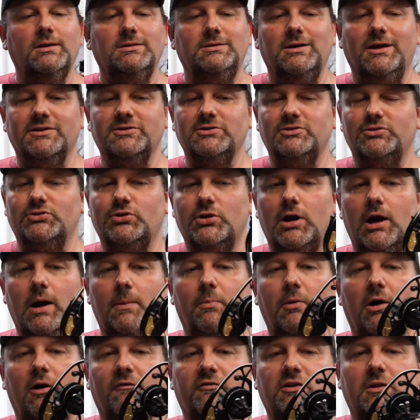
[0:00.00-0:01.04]
Doesn't
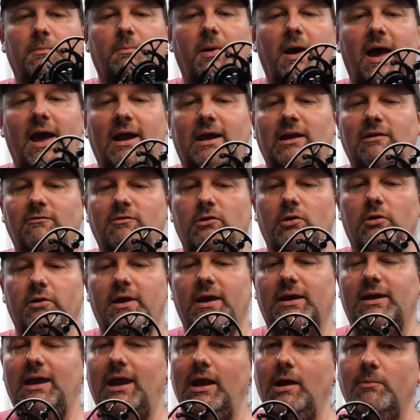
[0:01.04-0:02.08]
drop off at the back, even though
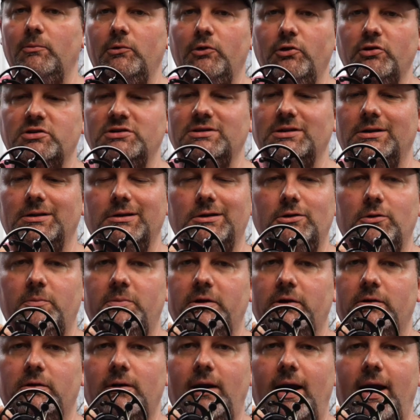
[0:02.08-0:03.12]
that cam looks a little
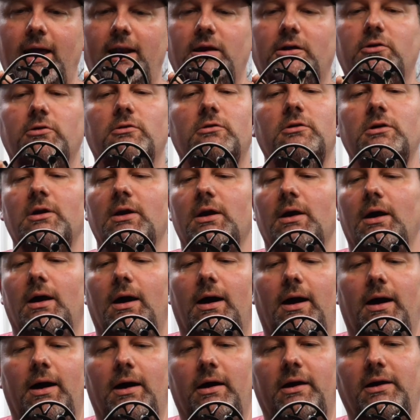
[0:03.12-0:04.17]
bit radical.
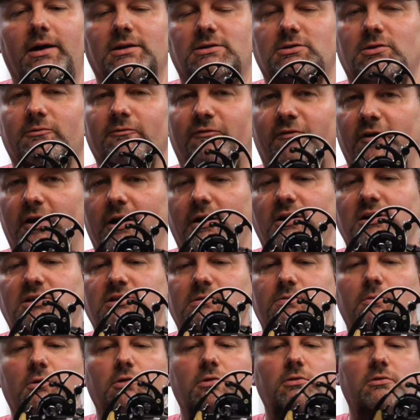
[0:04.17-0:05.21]
It's very
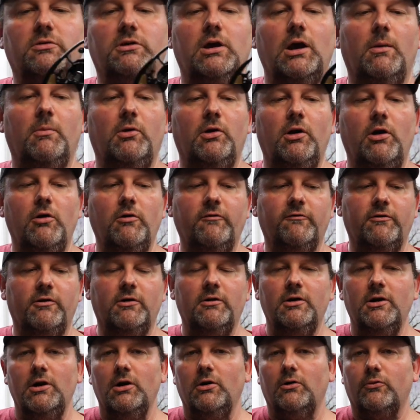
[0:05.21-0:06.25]
smooth coming
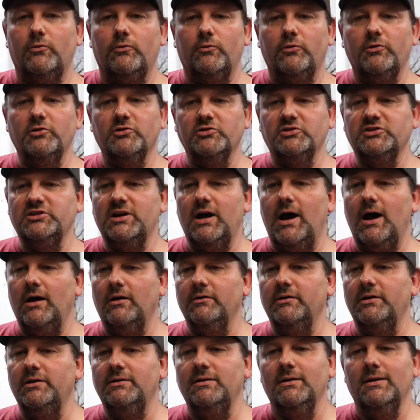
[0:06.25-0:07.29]
over, real
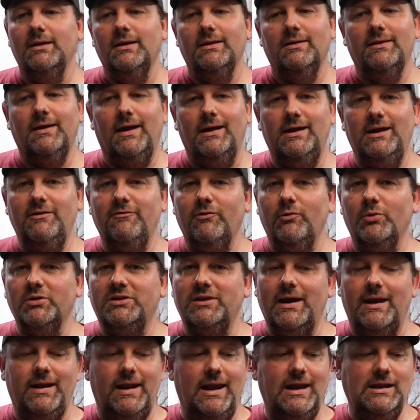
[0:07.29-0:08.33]
solid. That even with
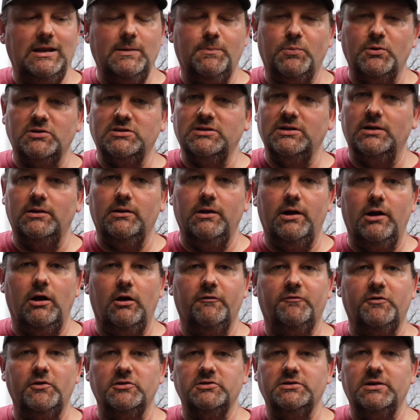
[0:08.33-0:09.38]
that 80% let
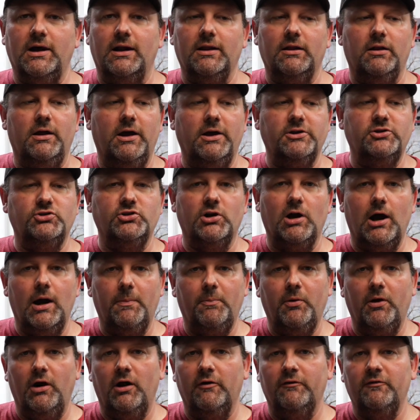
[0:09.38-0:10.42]
off, there's not a lot of
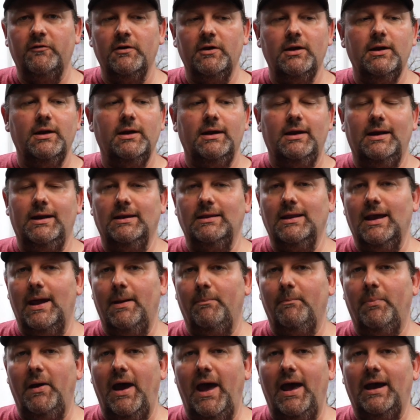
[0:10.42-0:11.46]
drop off in
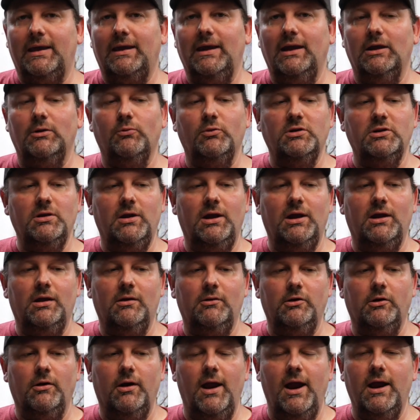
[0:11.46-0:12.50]
that back end when you
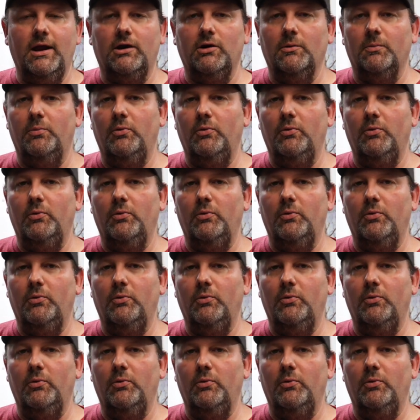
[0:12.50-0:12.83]
hit your anchor